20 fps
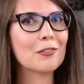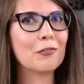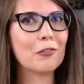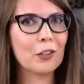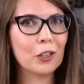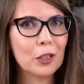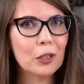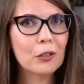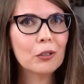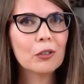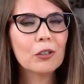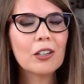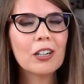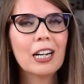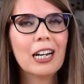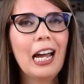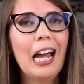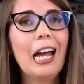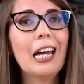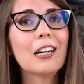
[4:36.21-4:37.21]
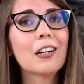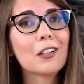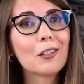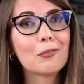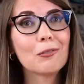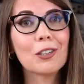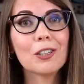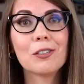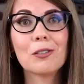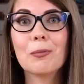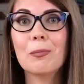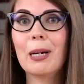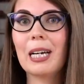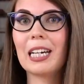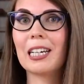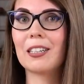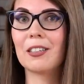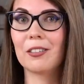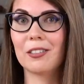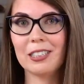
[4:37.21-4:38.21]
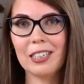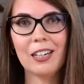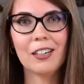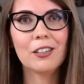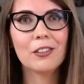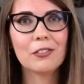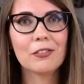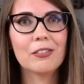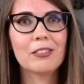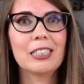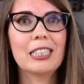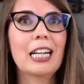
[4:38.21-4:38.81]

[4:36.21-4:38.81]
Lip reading: for you and don't want to make it yourself,